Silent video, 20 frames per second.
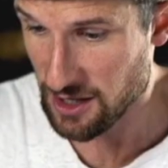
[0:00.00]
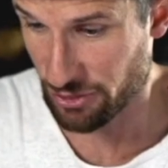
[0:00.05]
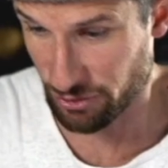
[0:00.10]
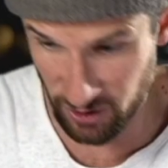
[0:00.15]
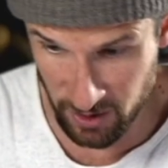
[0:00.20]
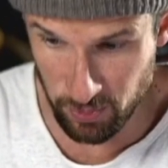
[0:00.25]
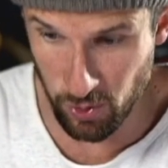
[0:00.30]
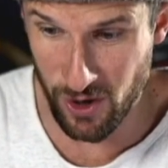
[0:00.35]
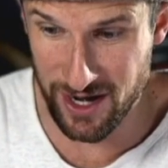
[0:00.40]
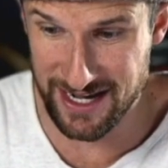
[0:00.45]

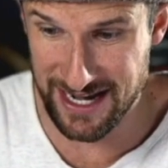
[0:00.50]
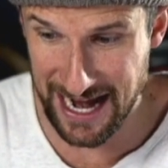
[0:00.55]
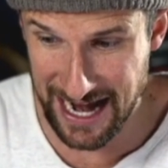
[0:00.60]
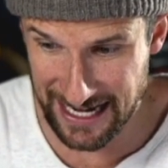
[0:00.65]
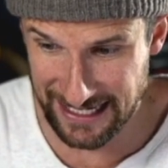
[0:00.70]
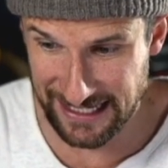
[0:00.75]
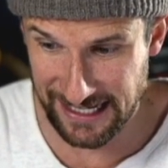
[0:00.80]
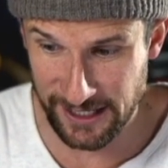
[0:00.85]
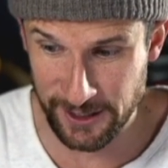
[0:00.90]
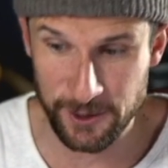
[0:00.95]

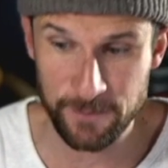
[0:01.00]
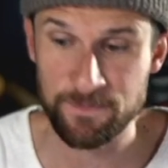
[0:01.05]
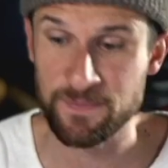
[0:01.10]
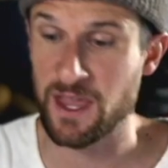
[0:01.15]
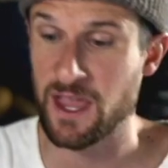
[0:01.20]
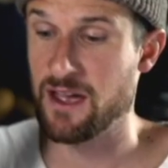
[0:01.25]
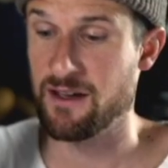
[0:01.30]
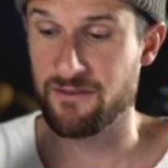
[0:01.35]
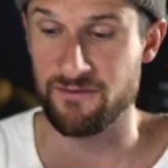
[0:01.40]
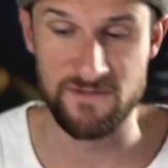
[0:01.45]
3.9 here,
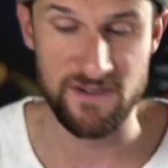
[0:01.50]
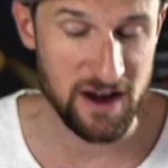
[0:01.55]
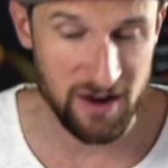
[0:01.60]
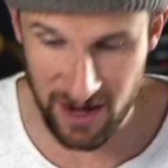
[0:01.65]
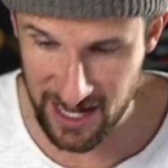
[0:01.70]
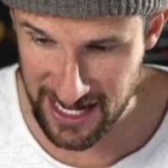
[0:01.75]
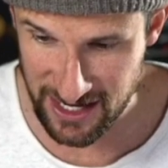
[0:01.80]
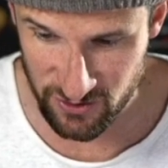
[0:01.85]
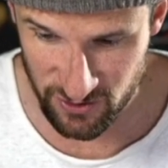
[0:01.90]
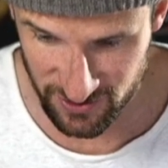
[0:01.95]

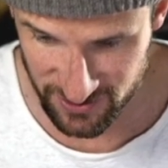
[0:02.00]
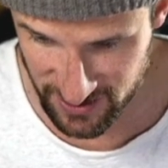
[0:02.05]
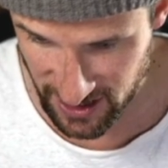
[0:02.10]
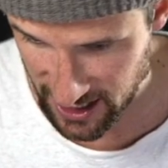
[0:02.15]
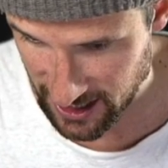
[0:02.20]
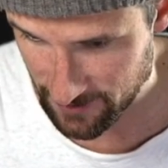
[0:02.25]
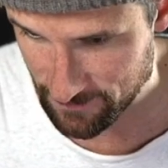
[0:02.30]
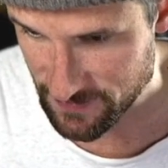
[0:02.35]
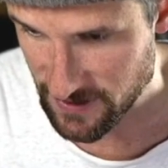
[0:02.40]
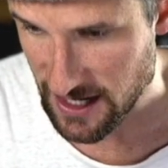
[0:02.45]
very
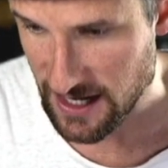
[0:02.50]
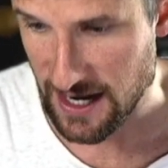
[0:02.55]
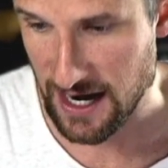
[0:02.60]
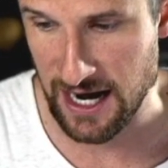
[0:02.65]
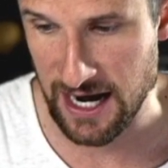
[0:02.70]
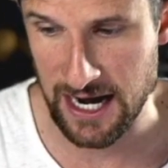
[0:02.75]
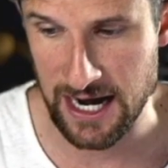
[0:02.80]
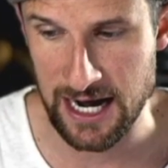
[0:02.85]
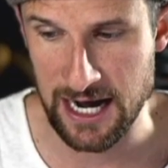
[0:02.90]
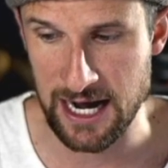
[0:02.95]
interesting.
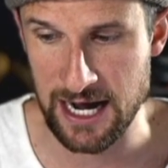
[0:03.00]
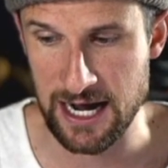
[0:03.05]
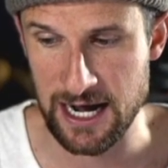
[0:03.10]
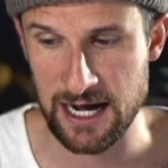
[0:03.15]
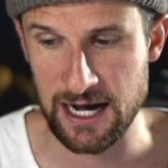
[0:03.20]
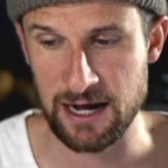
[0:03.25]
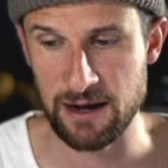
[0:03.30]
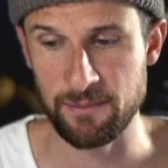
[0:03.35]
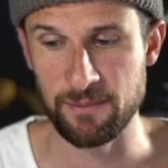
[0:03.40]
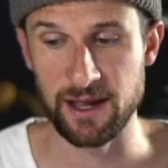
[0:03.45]

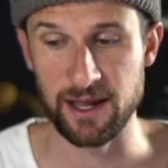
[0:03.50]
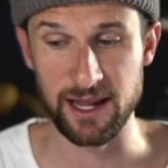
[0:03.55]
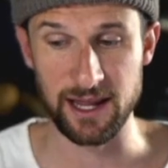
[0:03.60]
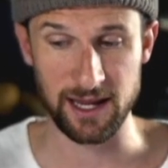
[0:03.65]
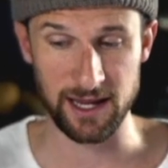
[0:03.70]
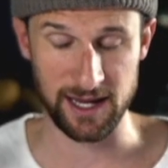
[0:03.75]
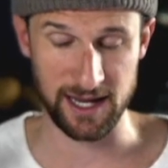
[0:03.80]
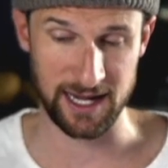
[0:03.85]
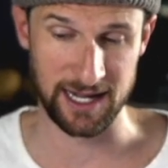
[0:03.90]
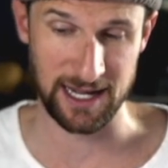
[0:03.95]
Um,
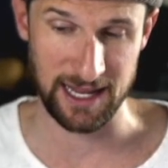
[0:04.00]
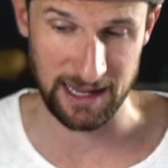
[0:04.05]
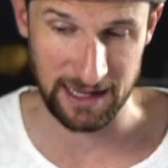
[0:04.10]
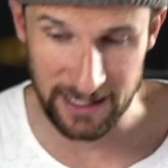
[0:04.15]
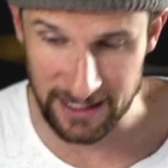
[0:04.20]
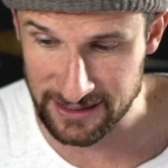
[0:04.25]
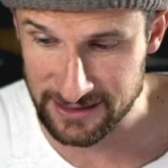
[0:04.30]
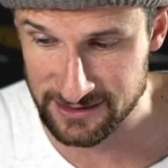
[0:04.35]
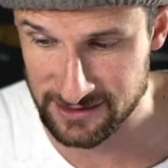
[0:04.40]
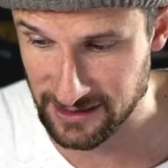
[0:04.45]
it
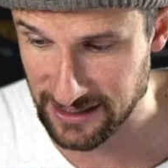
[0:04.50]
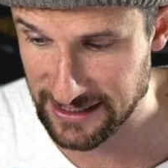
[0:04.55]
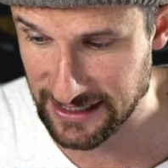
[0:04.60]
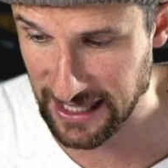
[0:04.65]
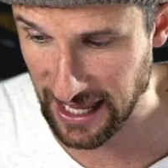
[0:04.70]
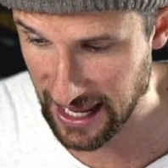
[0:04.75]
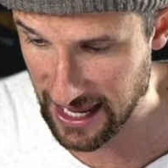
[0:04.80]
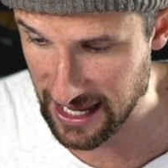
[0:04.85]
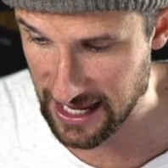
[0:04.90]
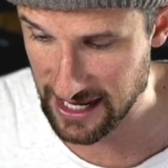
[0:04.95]
is
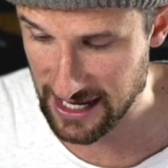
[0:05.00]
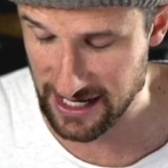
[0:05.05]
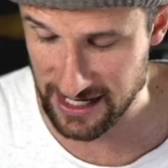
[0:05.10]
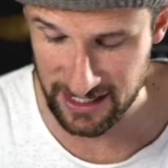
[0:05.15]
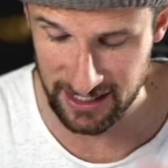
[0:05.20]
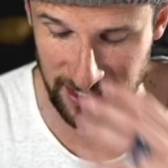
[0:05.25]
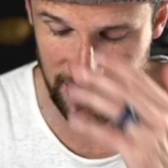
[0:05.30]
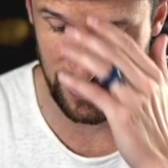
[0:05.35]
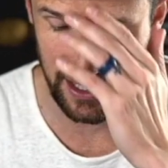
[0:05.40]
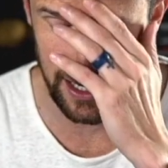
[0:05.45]
like
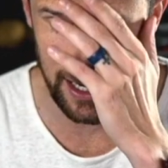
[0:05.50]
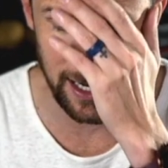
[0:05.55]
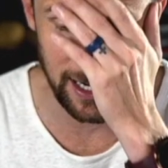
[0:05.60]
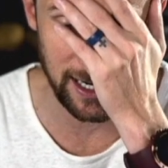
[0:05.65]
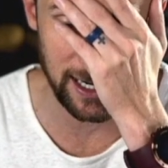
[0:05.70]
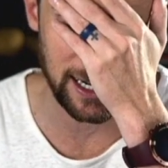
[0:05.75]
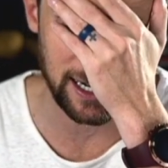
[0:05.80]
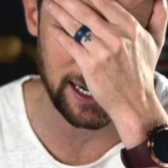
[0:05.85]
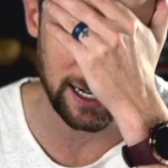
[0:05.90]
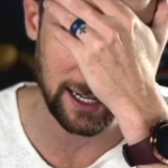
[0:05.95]
a,
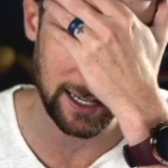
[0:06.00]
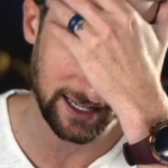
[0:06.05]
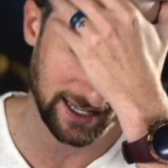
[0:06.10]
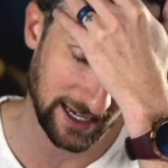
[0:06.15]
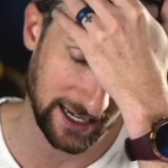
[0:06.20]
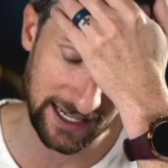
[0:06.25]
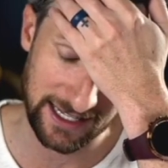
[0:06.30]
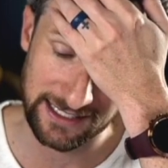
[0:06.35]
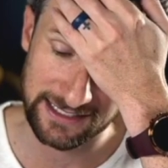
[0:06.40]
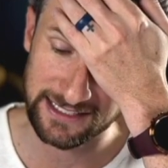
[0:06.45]
uh,
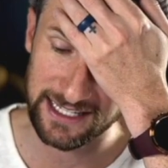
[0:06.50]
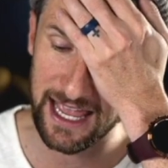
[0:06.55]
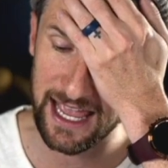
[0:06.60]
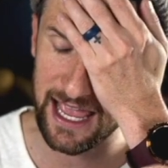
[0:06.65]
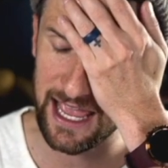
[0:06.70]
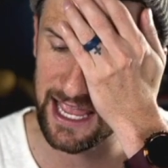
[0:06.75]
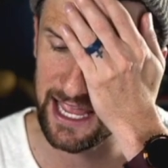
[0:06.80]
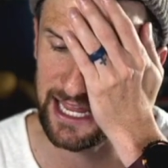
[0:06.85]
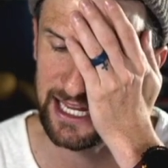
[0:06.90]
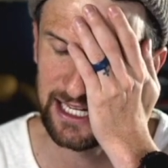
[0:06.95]
it is
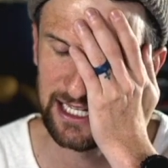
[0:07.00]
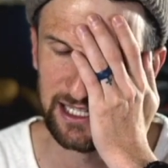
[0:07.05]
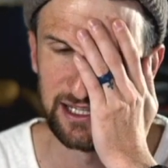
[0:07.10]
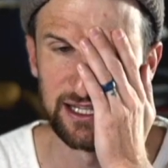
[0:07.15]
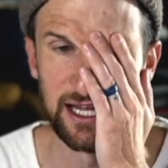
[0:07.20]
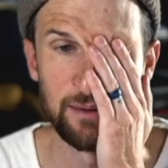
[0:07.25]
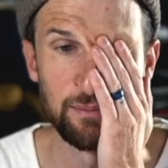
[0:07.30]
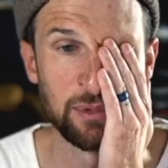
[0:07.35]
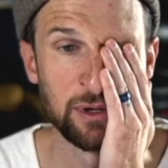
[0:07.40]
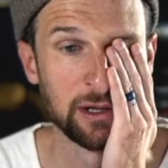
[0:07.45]
a
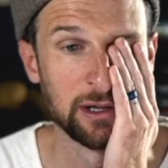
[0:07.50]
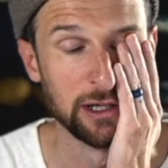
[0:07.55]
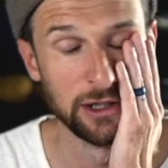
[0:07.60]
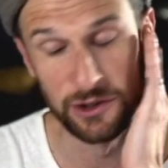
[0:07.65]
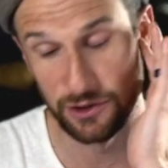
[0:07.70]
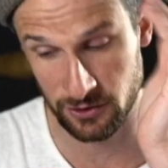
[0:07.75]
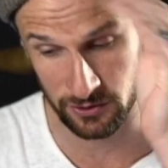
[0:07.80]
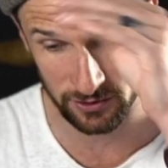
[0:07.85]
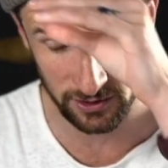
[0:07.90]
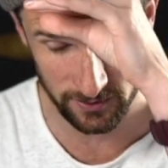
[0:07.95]

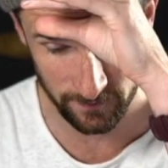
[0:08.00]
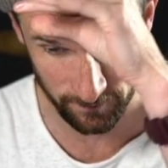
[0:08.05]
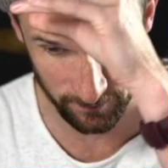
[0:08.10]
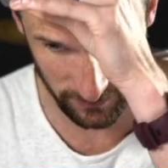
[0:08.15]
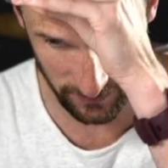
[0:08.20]
Lumberloon